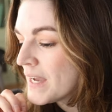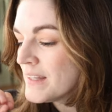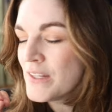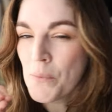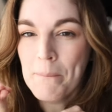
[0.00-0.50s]
a
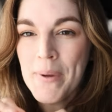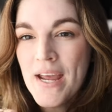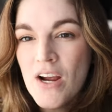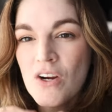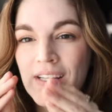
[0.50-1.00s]
little
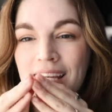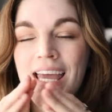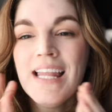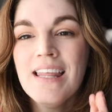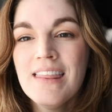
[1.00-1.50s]
bear, like
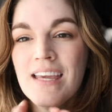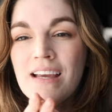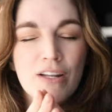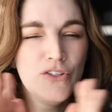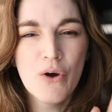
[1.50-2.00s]

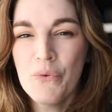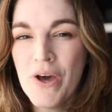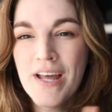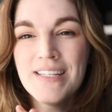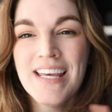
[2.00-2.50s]
anything, a
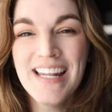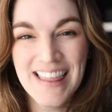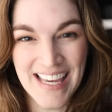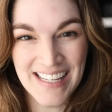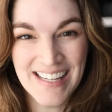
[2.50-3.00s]
donut,
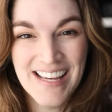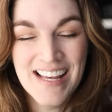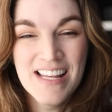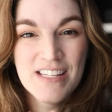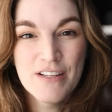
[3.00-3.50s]
anything.
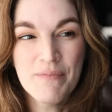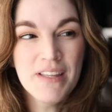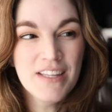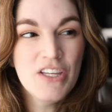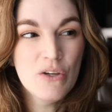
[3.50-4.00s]

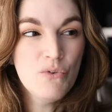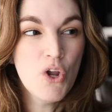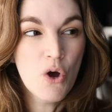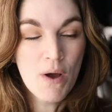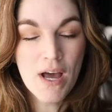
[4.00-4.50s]
Something that you
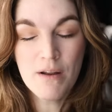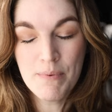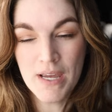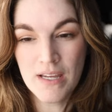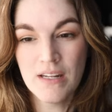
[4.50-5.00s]
know how to
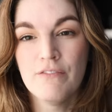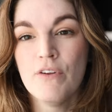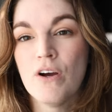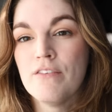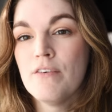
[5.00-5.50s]
paint and
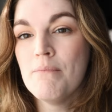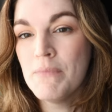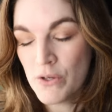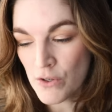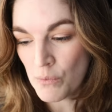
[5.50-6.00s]
are
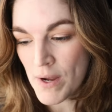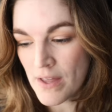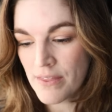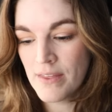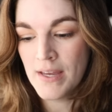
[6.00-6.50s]
familiar
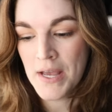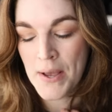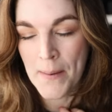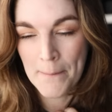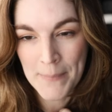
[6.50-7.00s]
with,
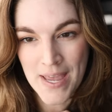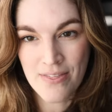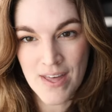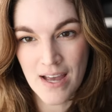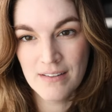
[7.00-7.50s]

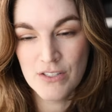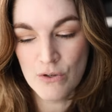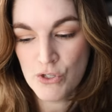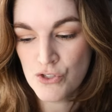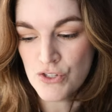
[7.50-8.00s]
paint that. So
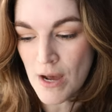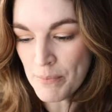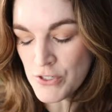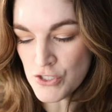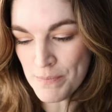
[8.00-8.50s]
stop
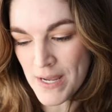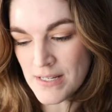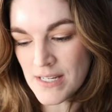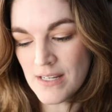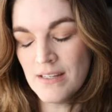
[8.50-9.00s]
what you're
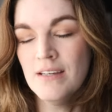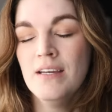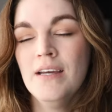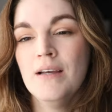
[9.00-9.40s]
painting